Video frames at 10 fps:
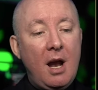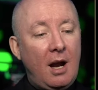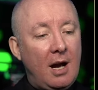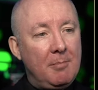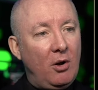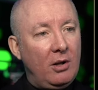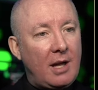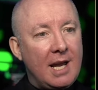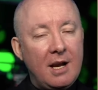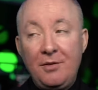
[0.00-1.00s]
I'm not
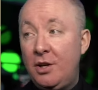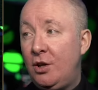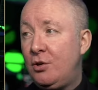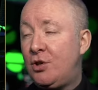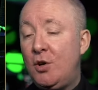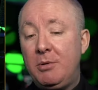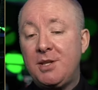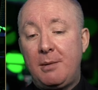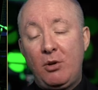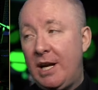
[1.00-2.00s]
like other
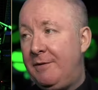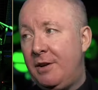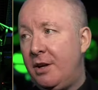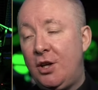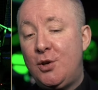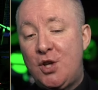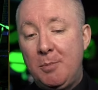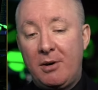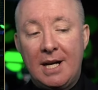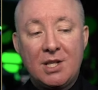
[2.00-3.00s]
YouTubers. I'm not even a
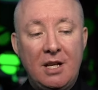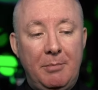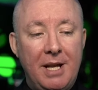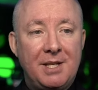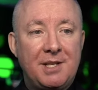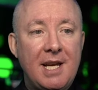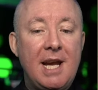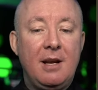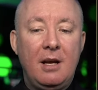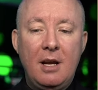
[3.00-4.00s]
YouTuber, actually. I'm an
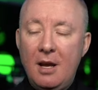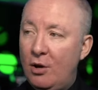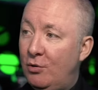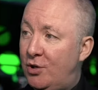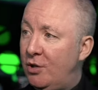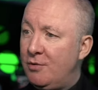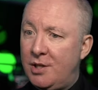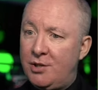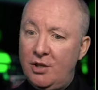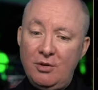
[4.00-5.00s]
entertainer who
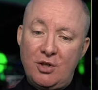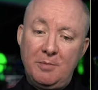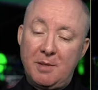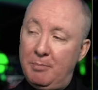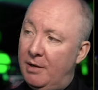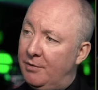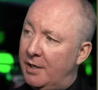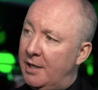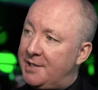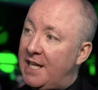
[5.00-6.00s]
uses YouTube to build
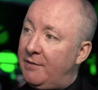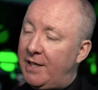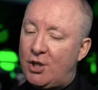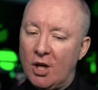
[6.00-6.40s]
a TV